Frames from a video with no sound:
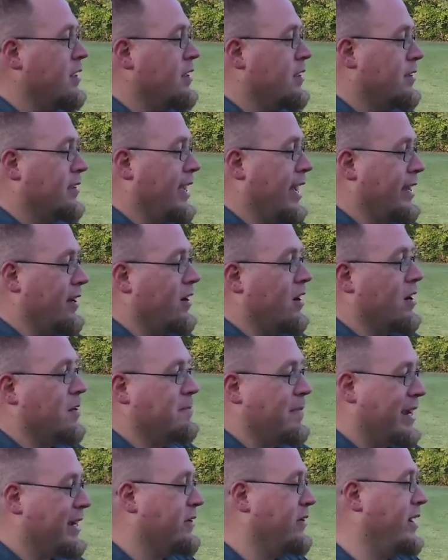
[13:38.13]
Got our
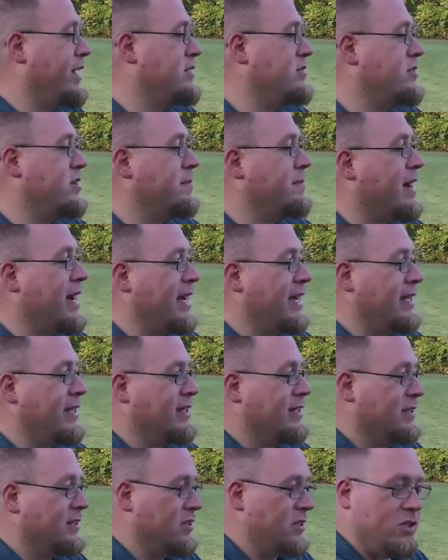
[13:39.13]
micro HDMI,
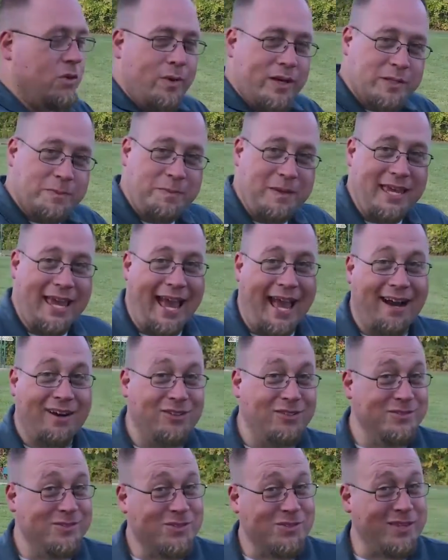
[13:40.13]
USB
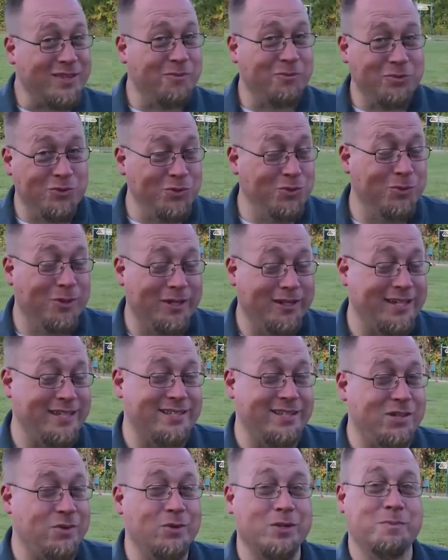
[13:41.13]
out, so they do work as
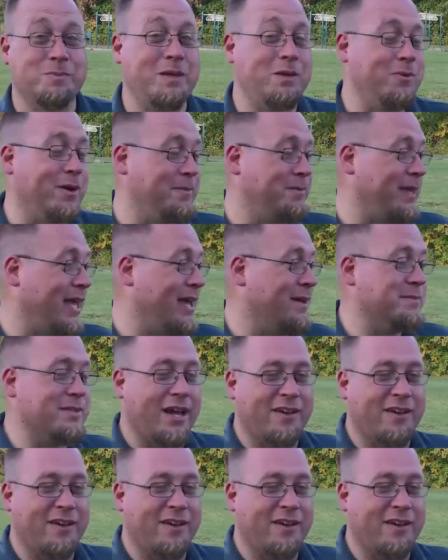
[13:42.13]
a USB webcams.